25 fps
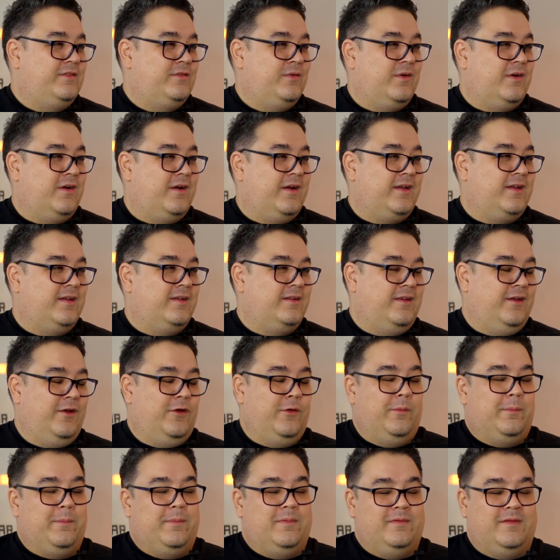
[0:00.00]
that's where I can
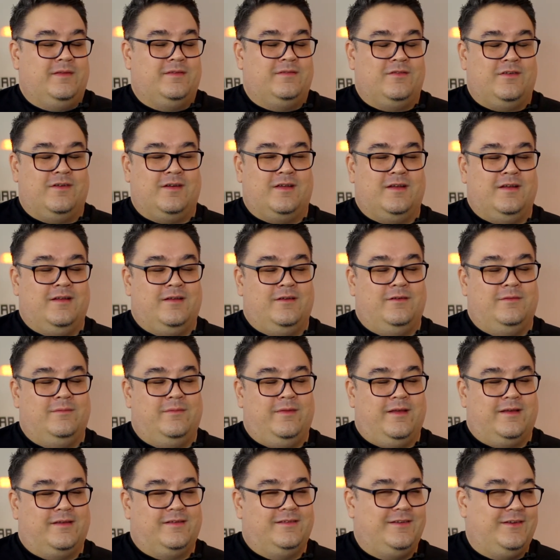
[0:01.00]
help. That's where I can help
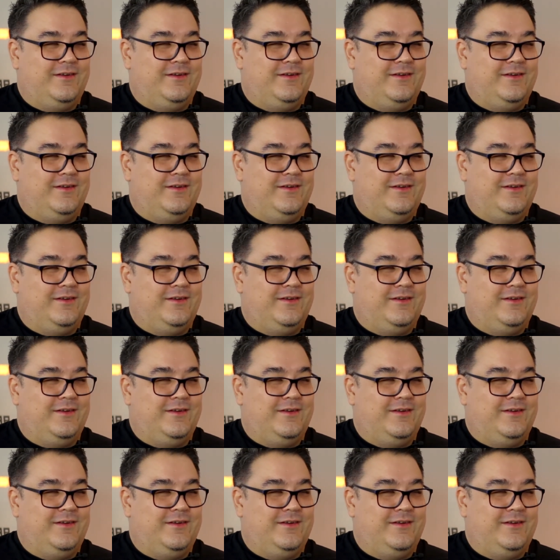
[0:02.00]
next time.